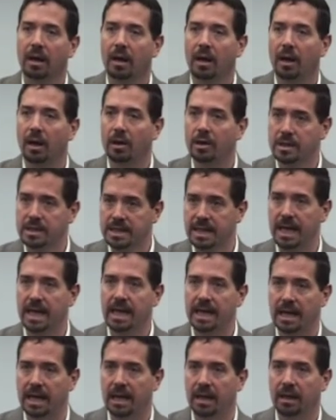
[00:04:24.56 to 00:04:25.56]
are
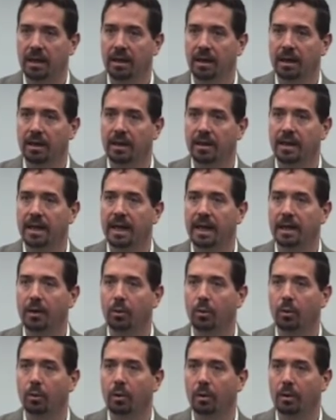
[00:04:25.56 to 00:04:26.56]
data
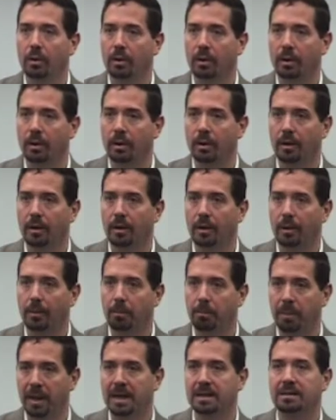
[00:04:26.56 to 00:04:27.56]
that
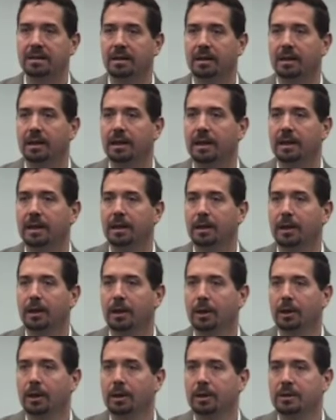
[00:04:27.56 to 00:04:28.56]
basically
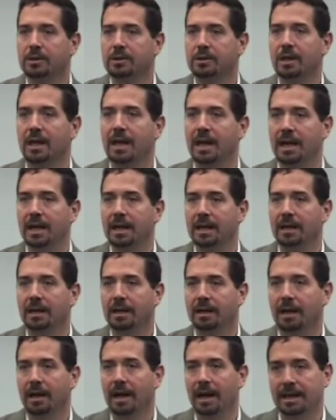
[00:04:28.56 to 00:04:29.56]
say
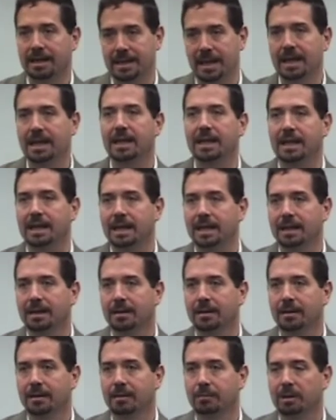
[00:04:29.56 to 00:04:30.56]
identity,
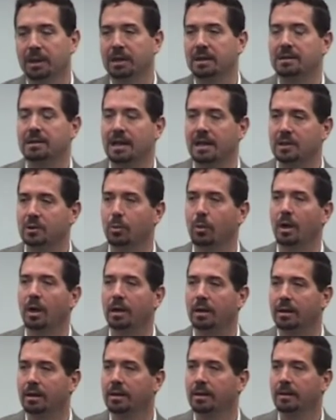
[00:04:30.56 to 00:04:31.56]
because guess
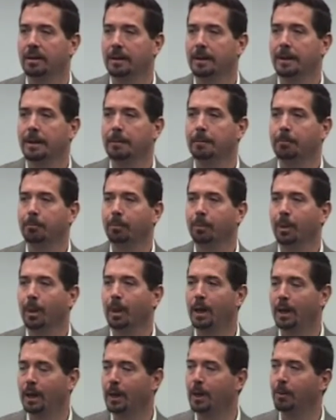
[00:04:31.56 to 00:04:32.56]
what?
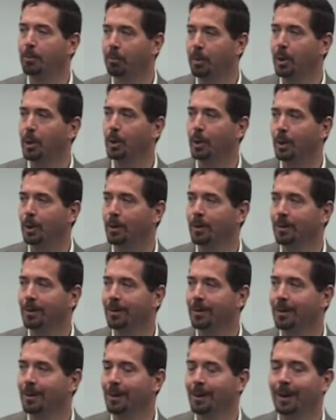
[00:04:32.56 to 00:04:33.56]
In a computer,
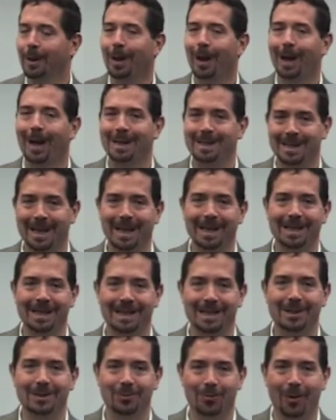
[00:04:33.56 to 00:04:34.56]

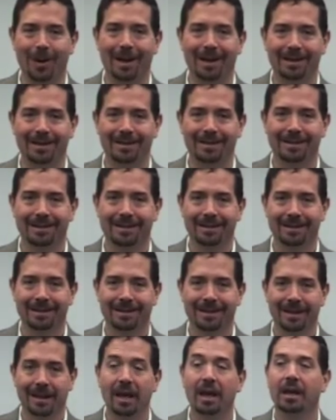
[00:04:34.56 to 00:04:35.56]
identity is what?
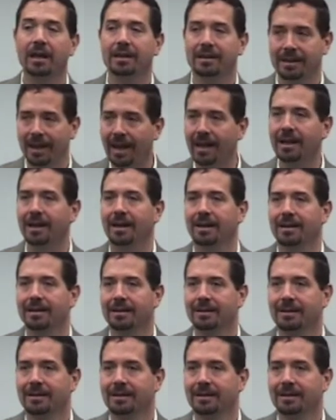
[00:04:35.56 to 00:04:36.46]
Data.